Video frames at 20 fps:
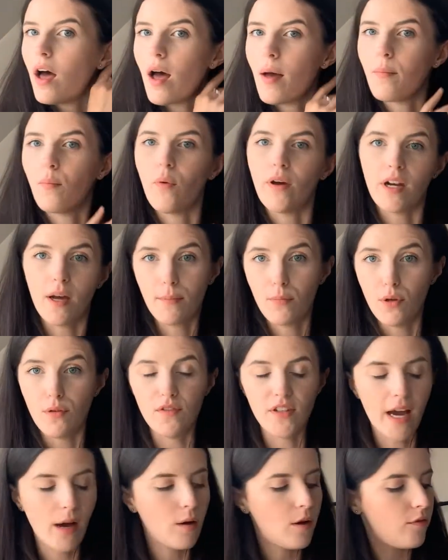when I moved
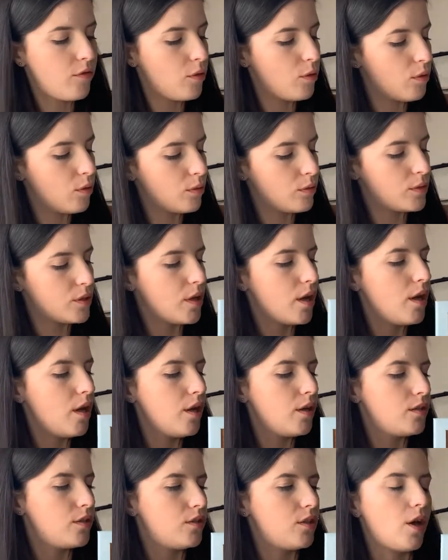out of halls.
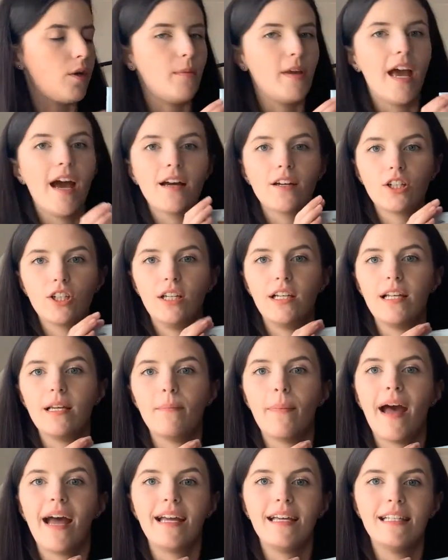So we actually
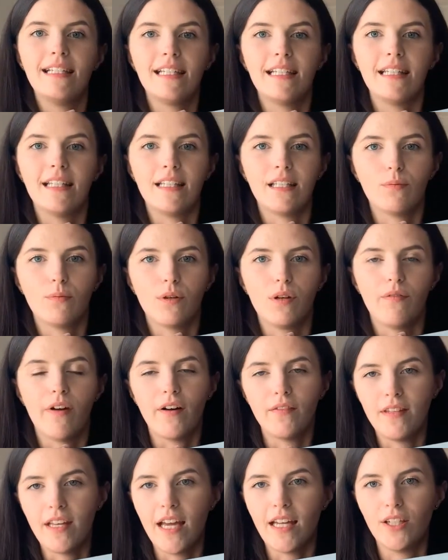painted this one around
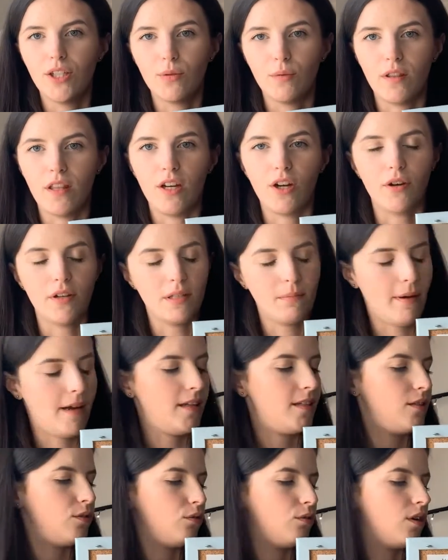the edge with a nice
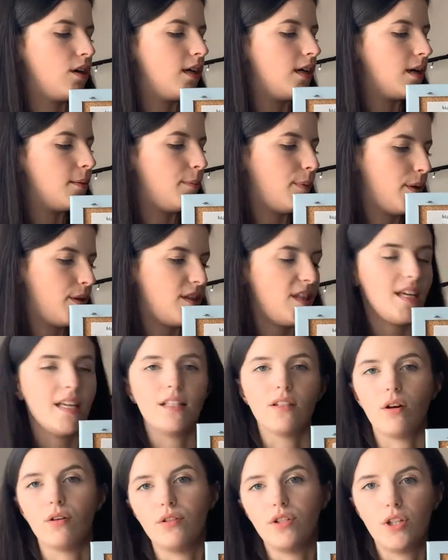pastel colour, but these
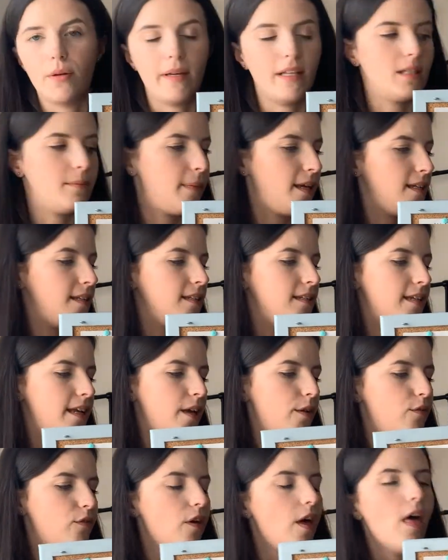aren't too expensive.
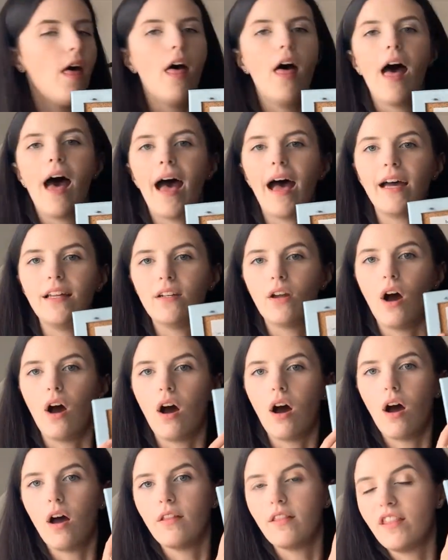And
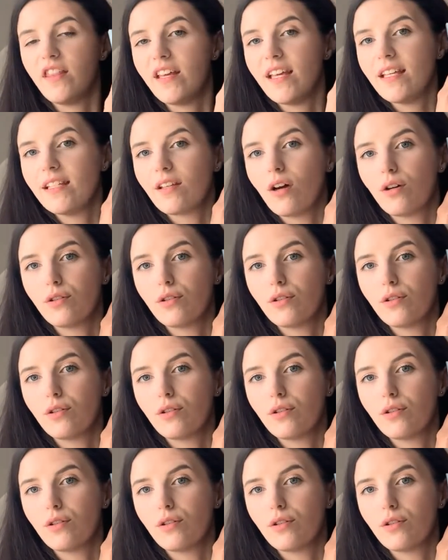these are